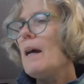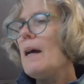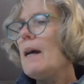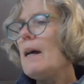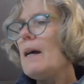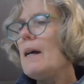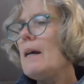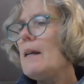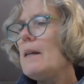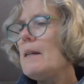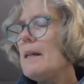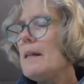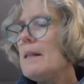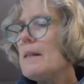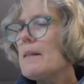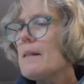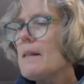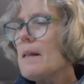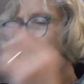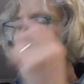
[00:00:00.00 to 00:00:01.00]
And
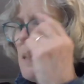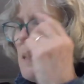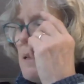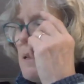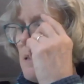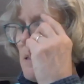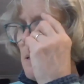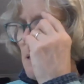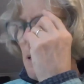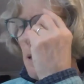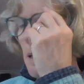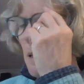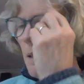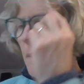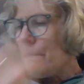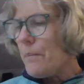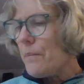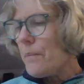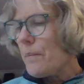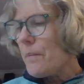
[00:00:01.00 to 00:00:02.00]
it says,
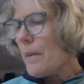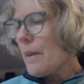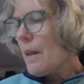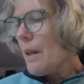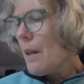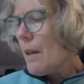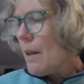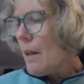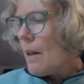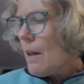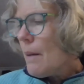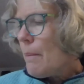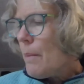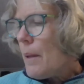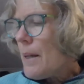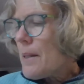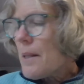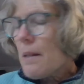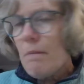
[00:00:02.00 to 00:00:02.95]
place